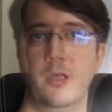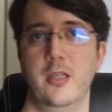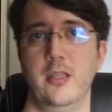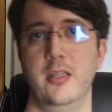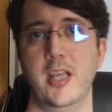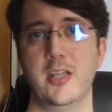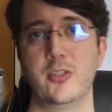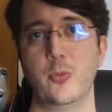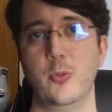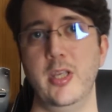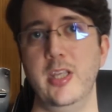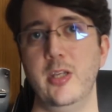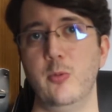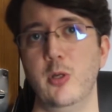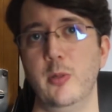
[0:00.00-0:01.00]
Next
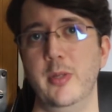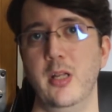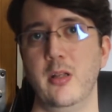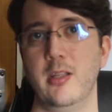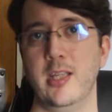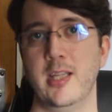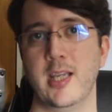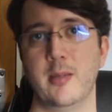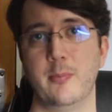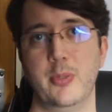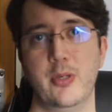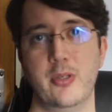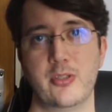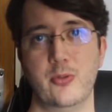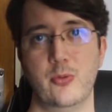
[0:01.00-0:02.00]
week we'll be looking at
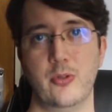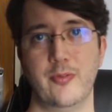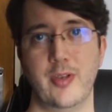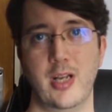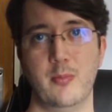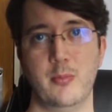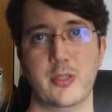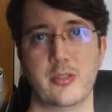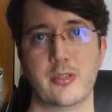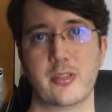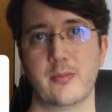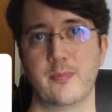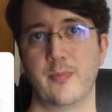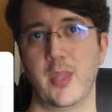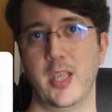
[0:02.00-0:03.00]
personal development,
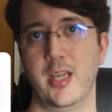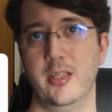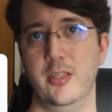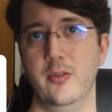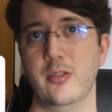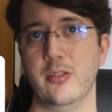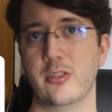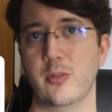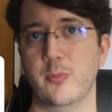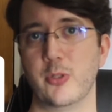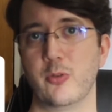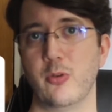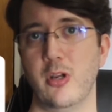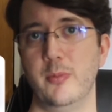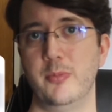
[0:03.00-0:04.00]
and you can
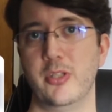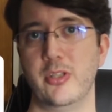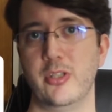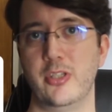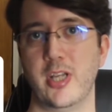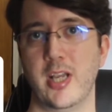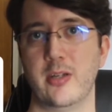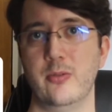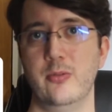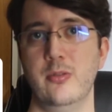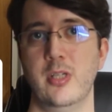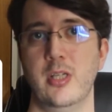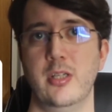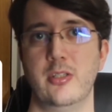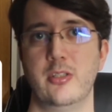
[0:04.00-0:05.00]
subscribe to the channel
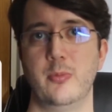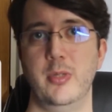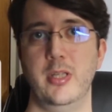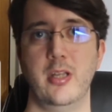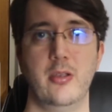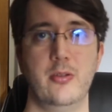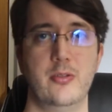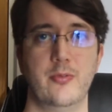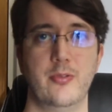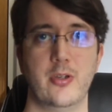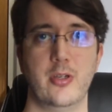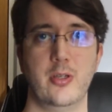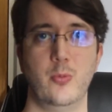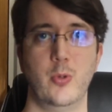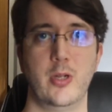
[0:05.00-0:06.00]
to be
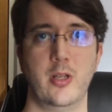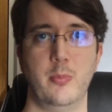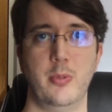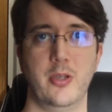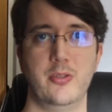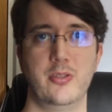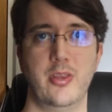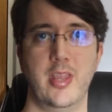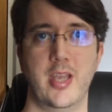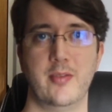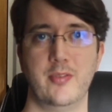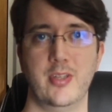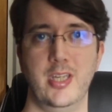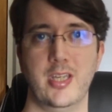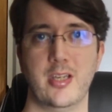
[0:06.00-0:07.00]
notified when I post that
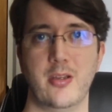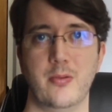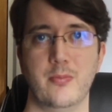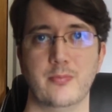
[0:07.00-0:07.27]
video.